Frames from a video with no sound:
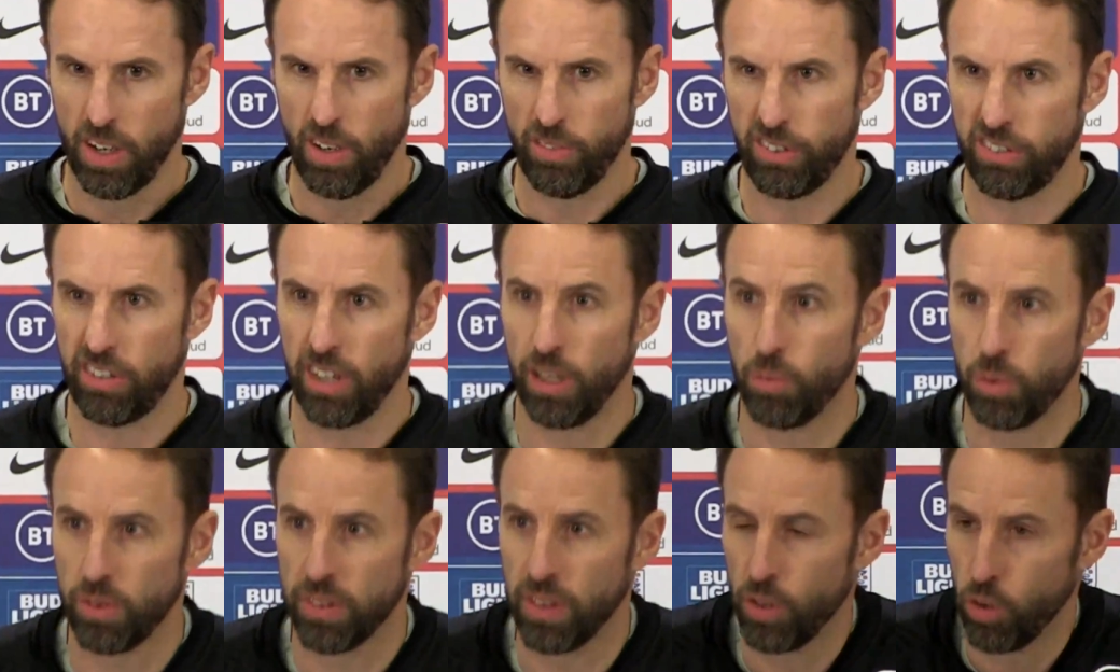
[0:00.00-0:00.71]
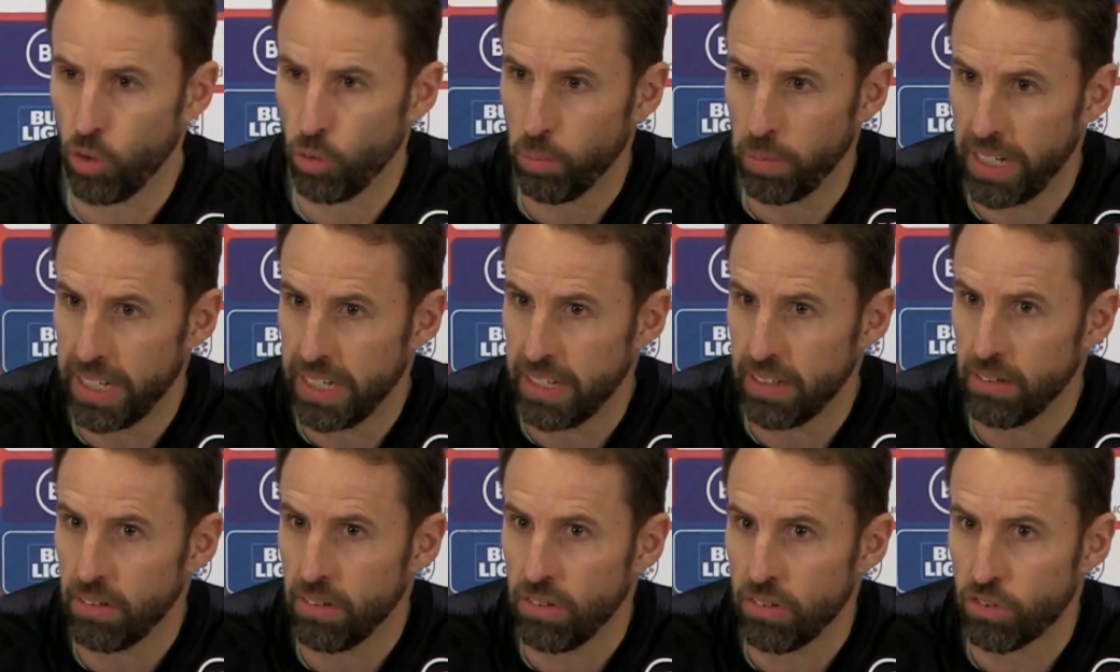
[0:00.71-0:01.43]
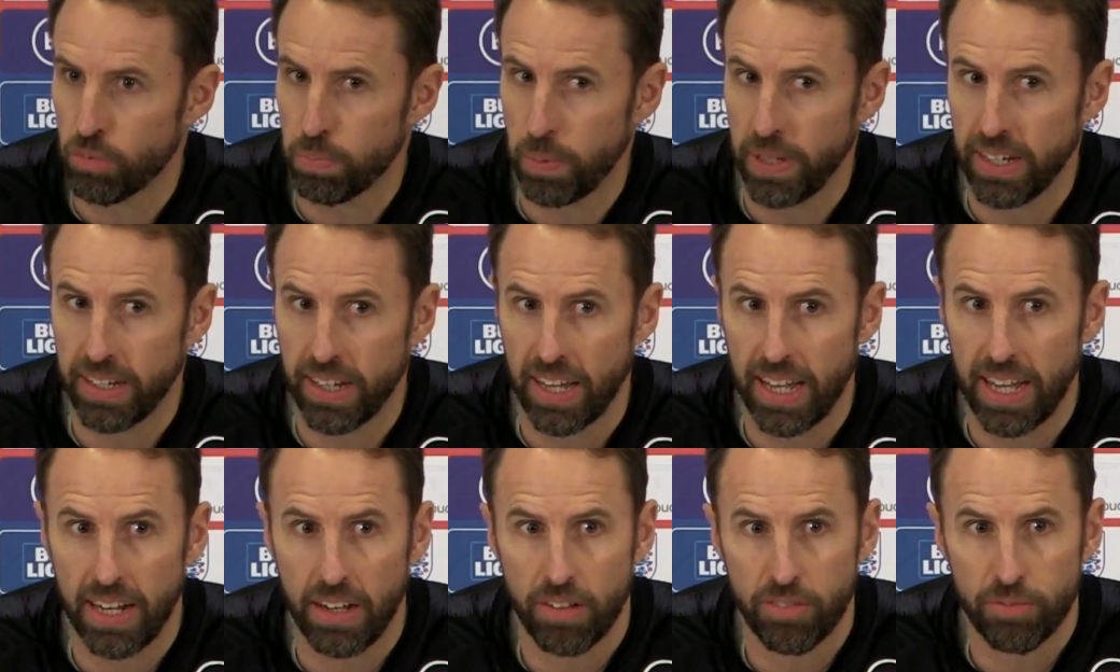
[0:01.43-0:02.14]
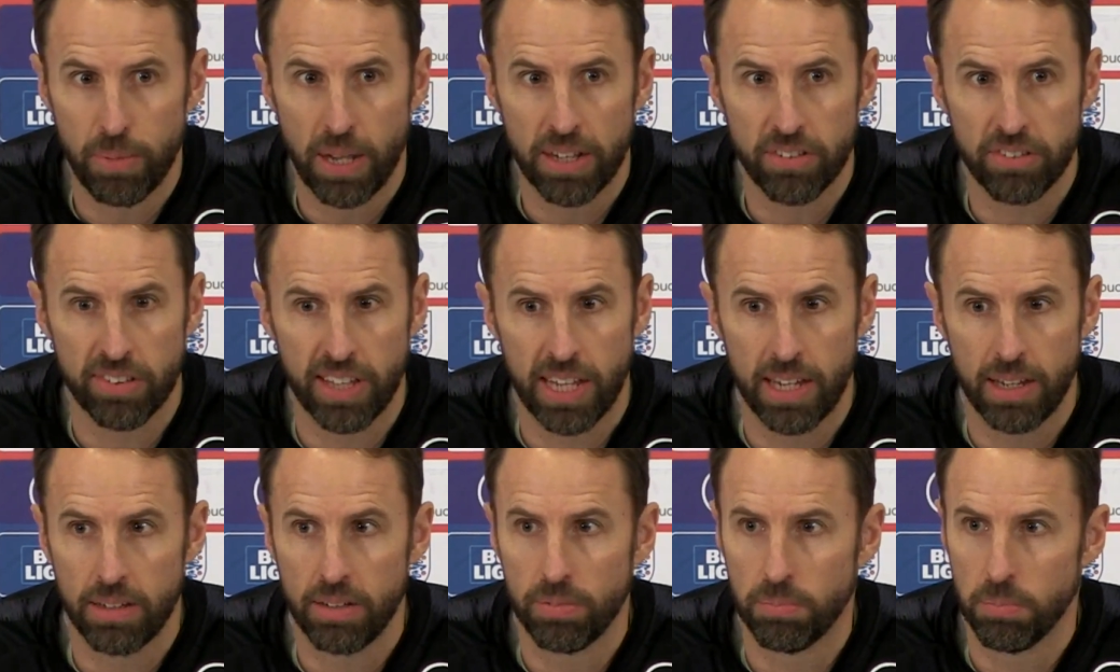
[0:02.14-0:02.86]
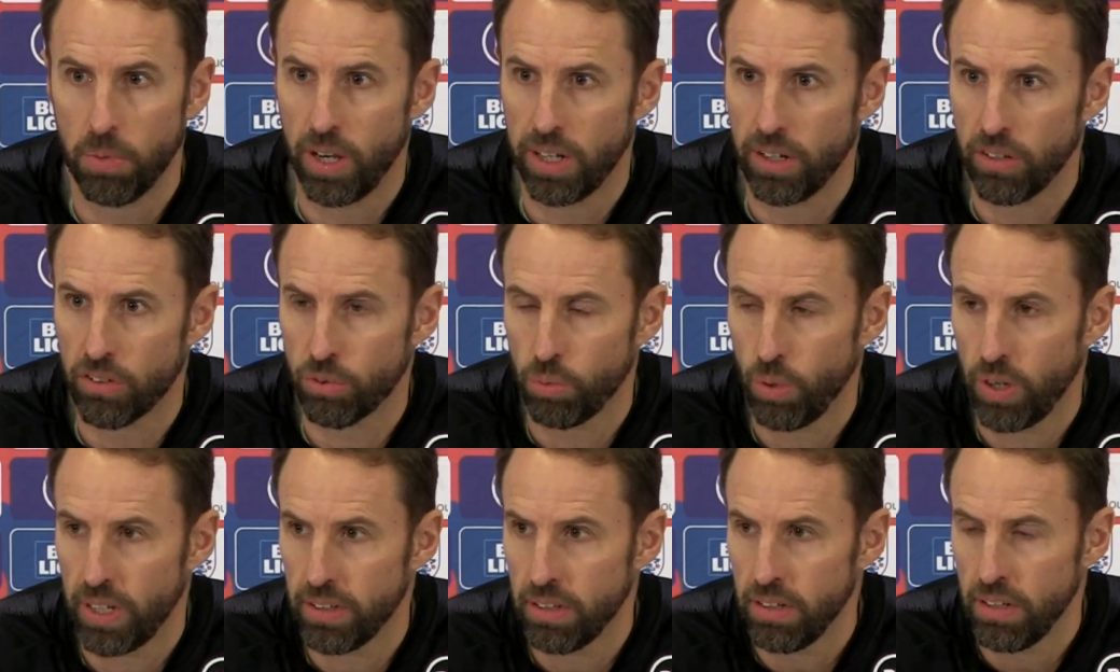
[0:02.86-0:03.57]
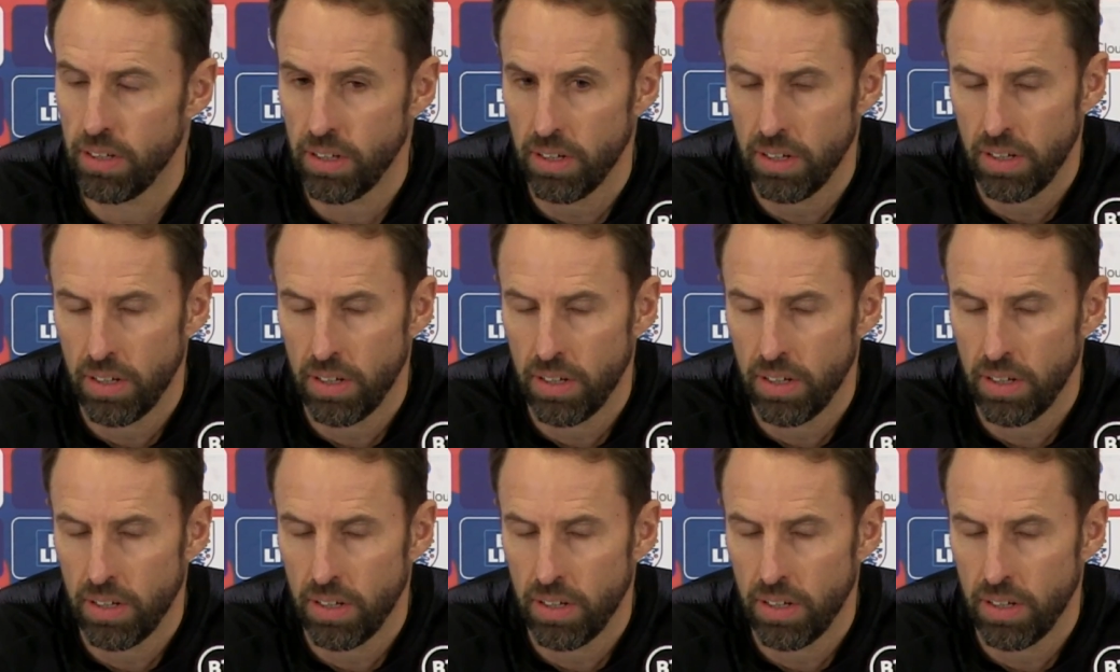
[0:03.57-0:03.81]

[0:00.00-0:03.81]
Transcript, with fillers: Obviously, I wouldn't normally speak ahead of match day minus one,